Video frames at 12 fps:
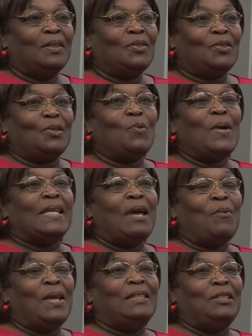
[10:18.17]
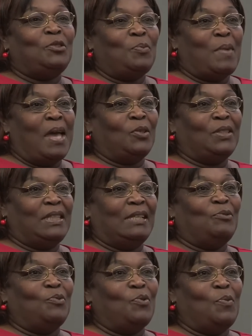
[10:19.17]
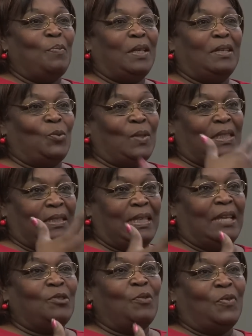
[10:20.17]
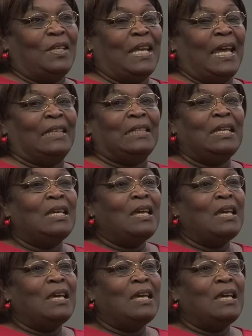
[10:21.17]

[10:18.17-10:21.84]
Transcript: So when I went into my hotel room, because we stayed overnight,